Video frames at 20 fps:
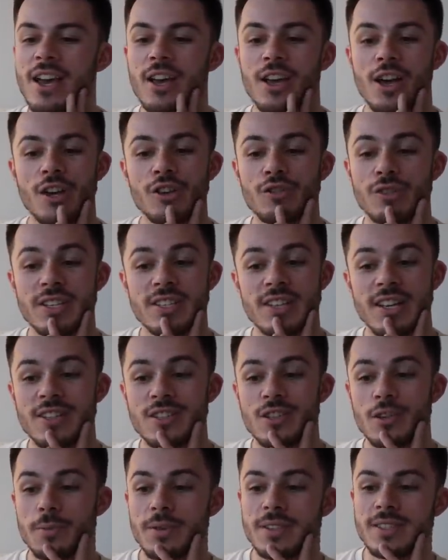countryside
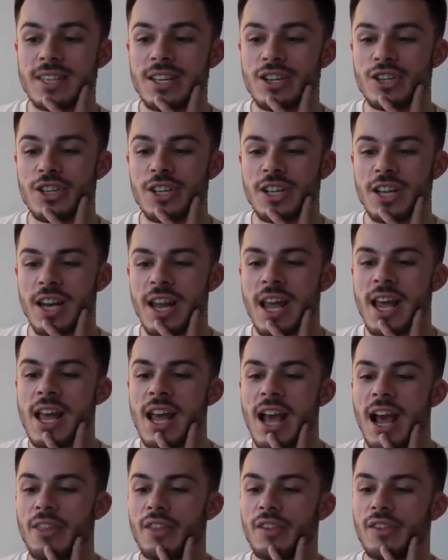superstition,
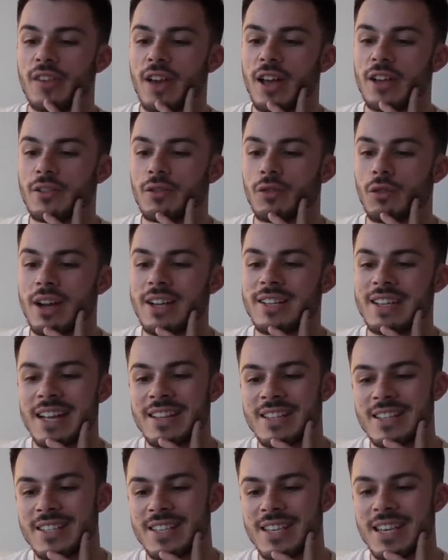and the search for
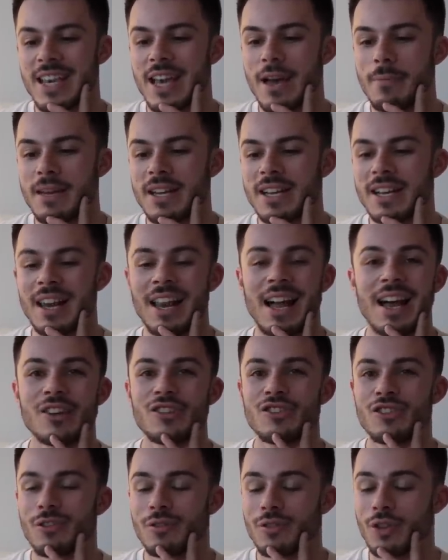identity amid a
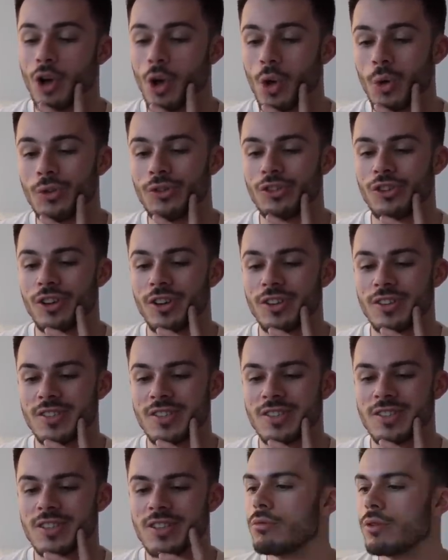clash of cultures.